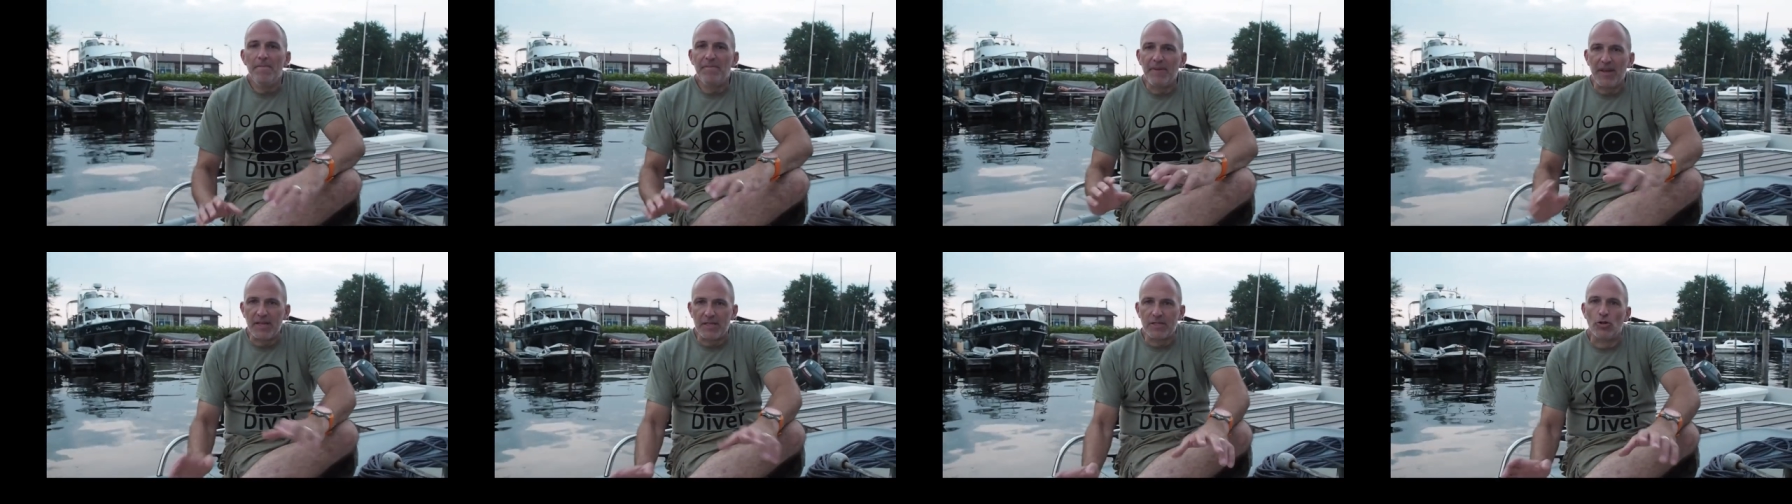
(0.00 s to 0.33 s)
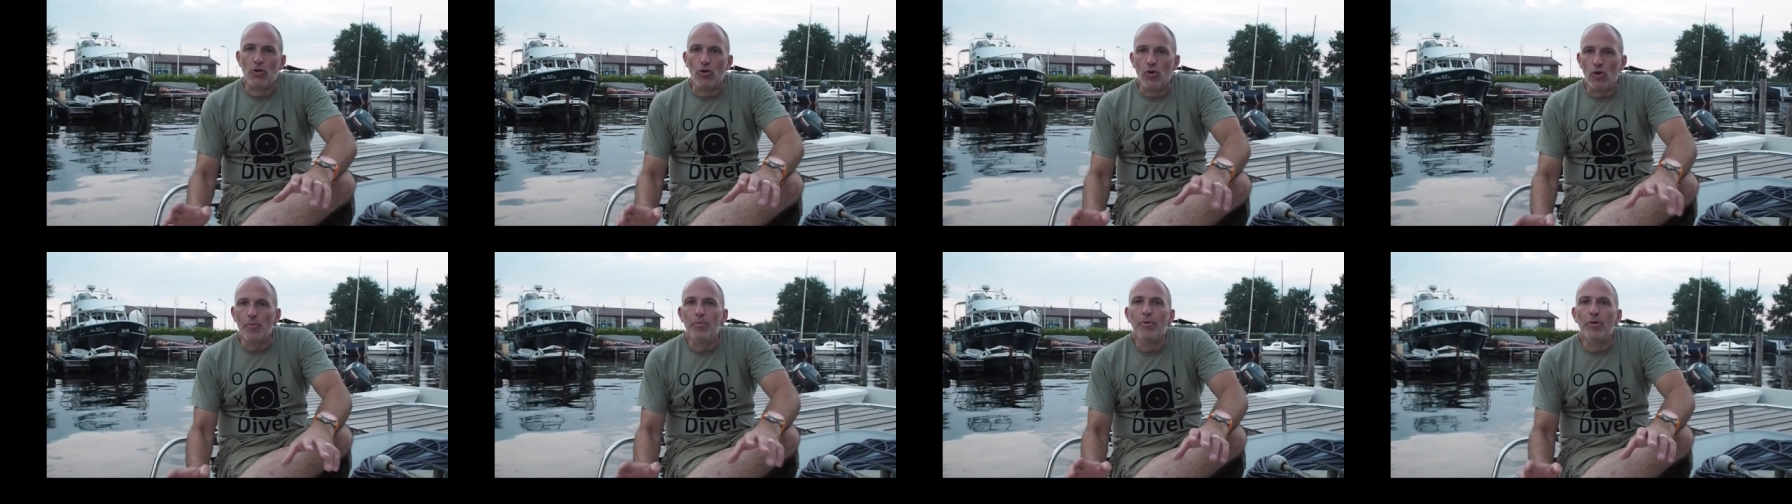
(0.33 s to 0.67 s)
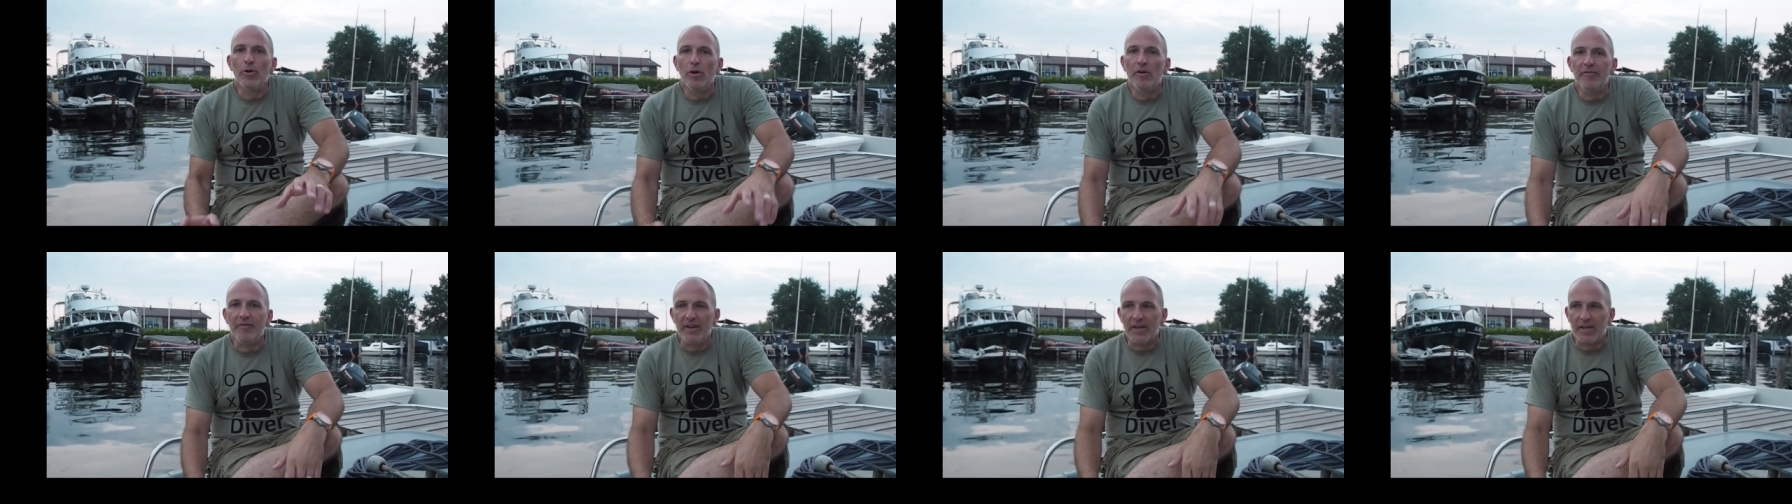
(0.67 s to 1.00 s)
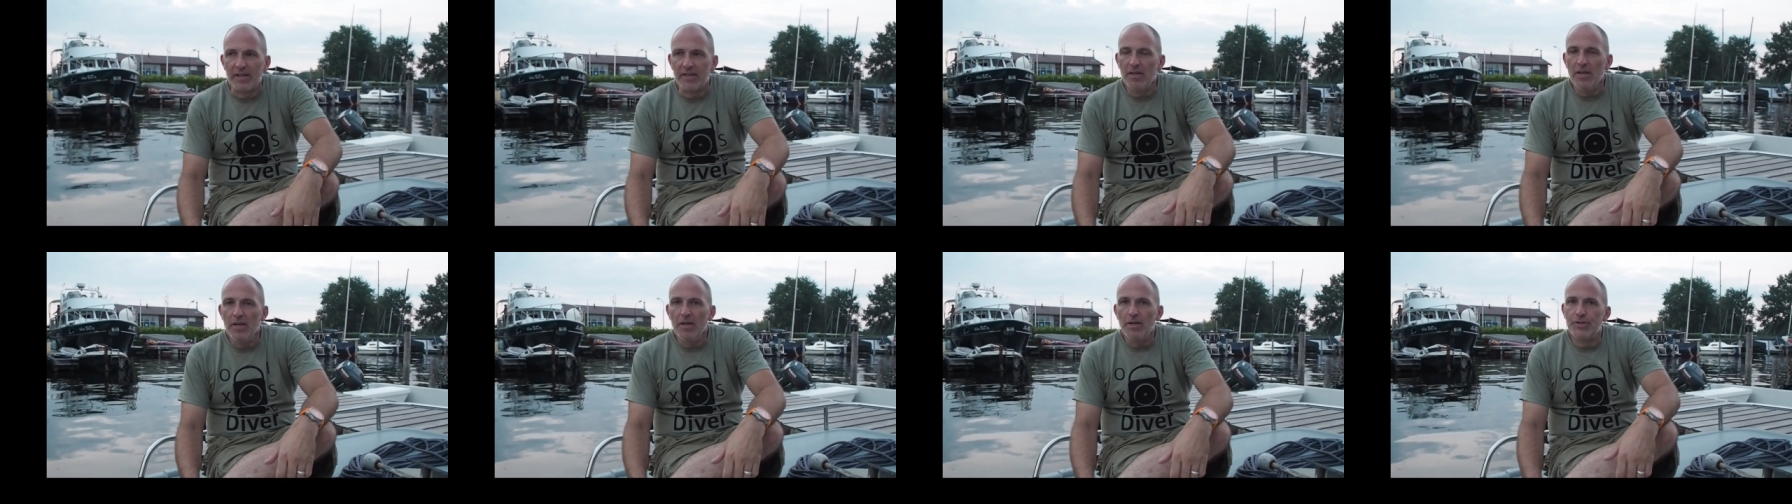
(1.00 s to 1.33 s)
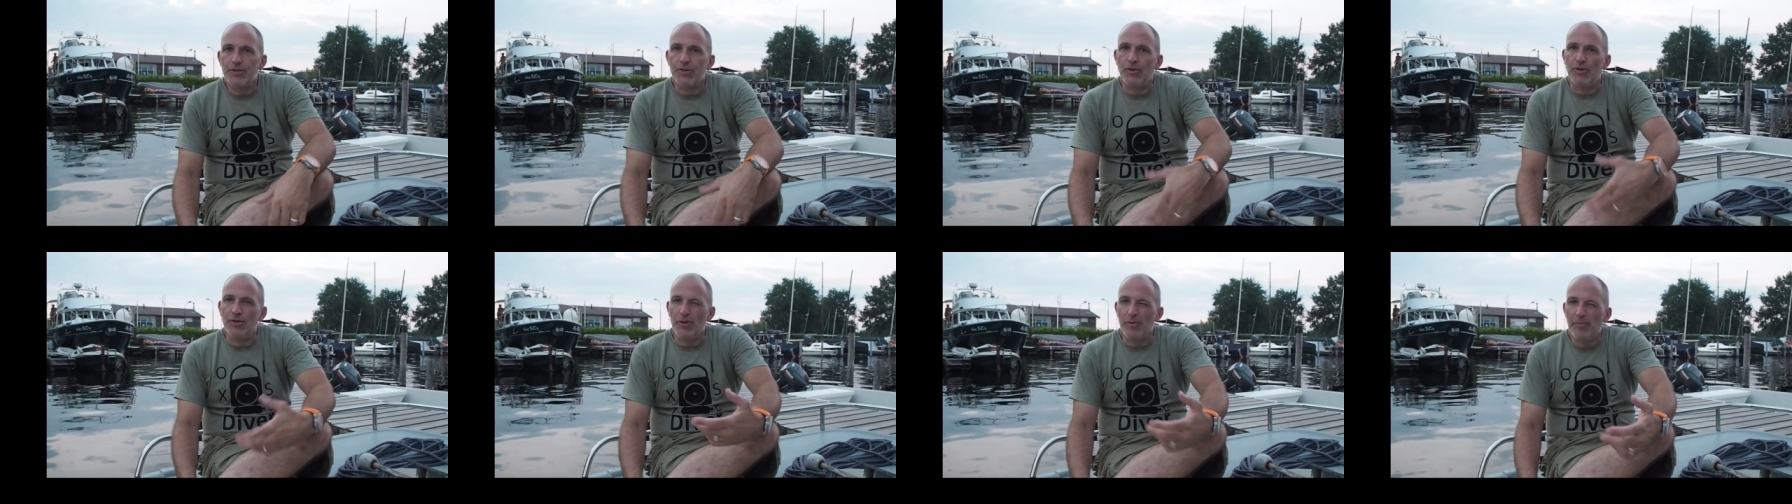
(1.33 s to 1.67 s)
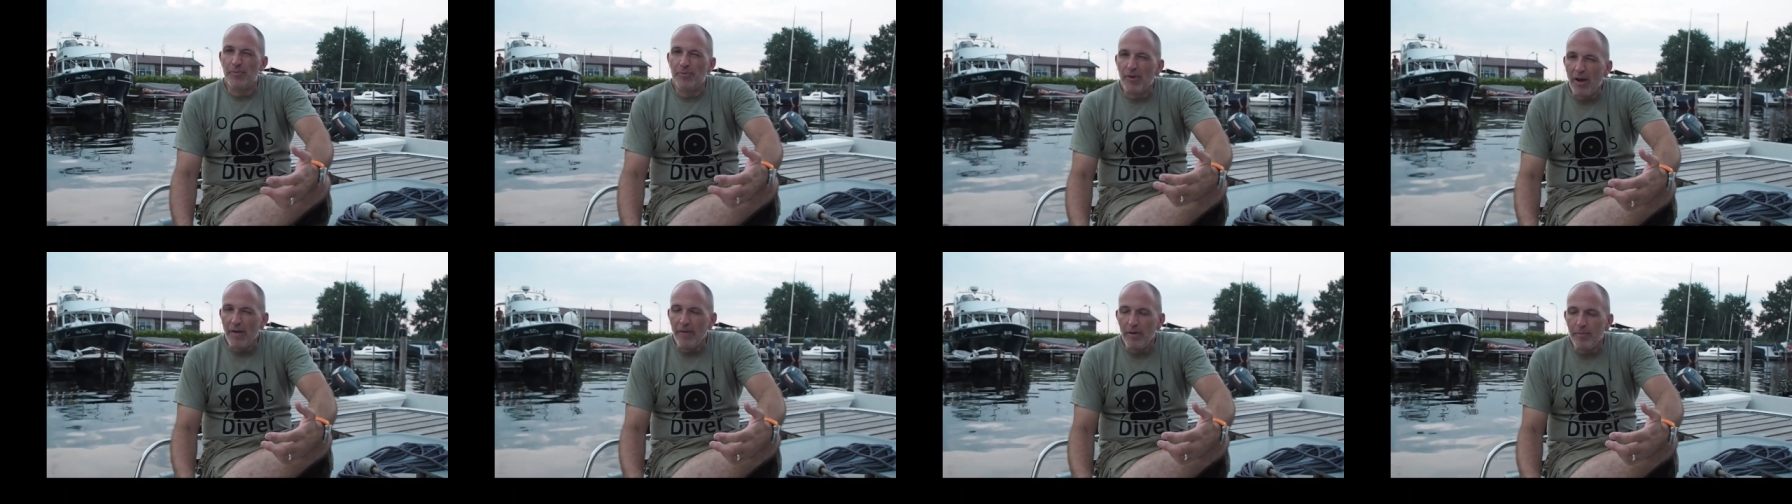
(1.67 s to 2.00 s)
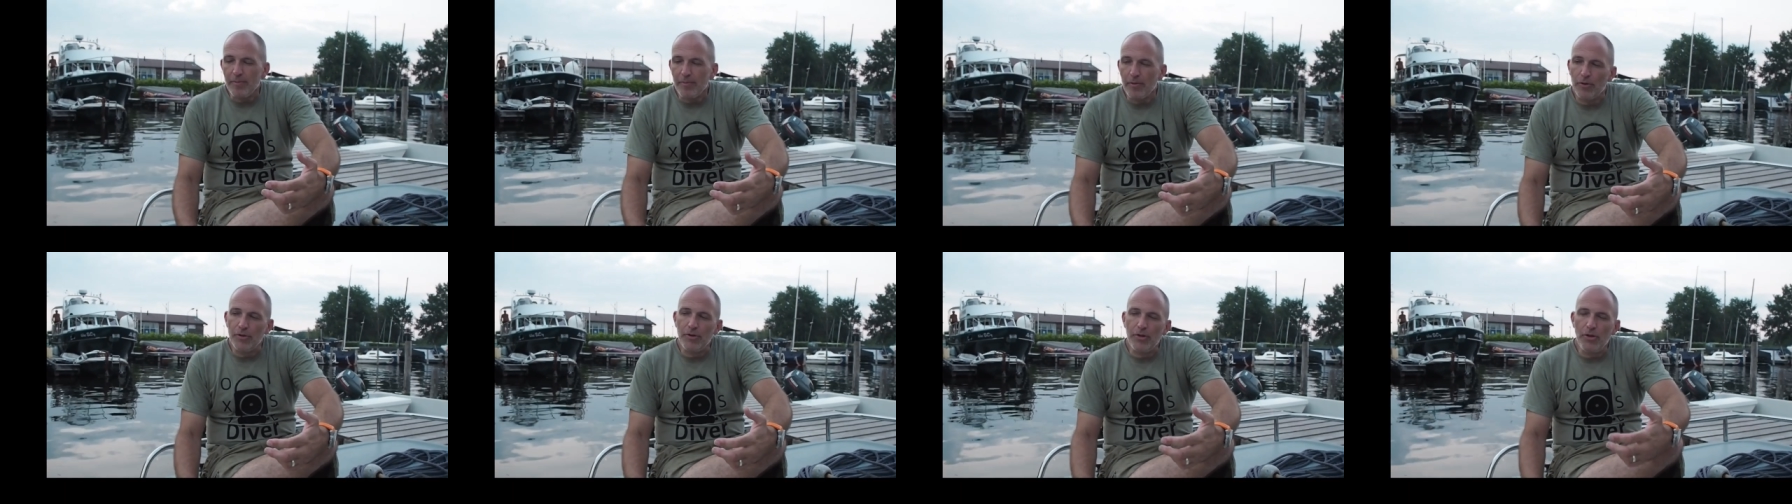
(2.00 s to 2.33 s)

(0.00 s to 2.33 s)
That's all perfect. So on your private boat,